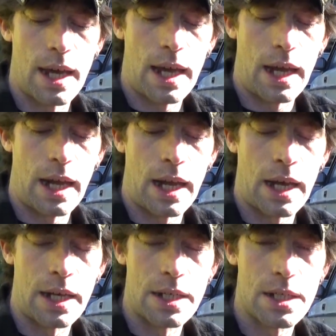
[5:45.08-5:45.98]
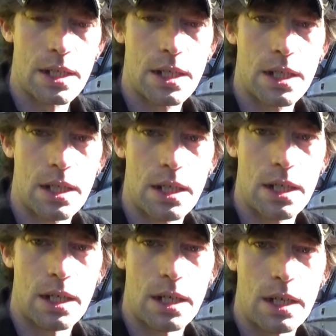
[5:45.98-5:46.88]
And
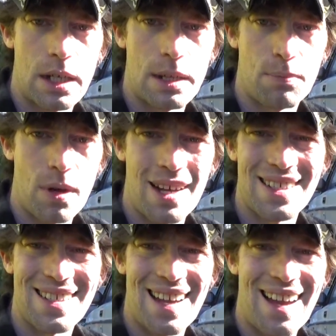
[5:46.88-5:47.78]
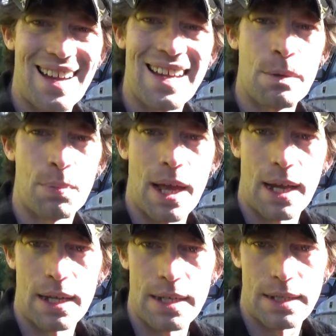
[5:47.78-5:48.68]
in the process, I hit
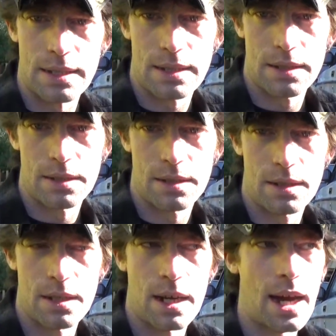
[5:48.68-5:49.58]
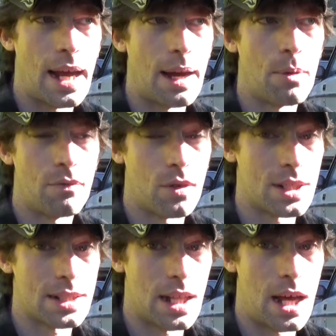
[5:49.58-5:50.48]
black ice, and I went for
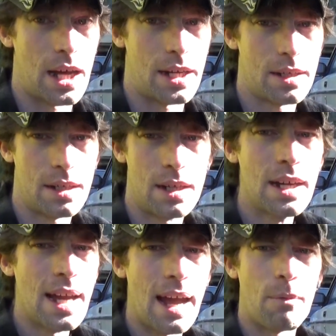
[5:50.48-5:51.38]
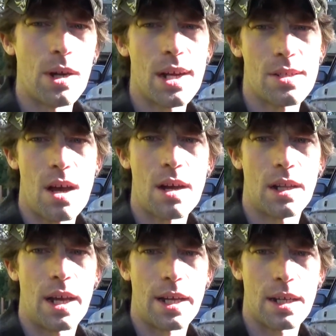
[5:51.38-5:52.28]
a slide. And we're not
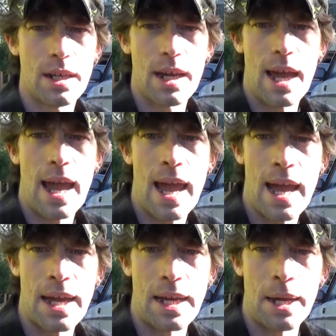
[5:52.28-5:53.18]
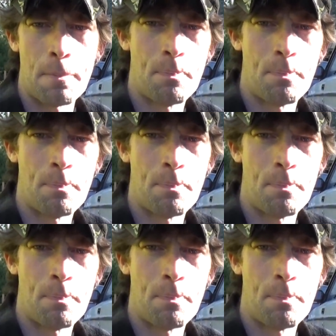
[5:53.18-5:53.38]
talking like, hey,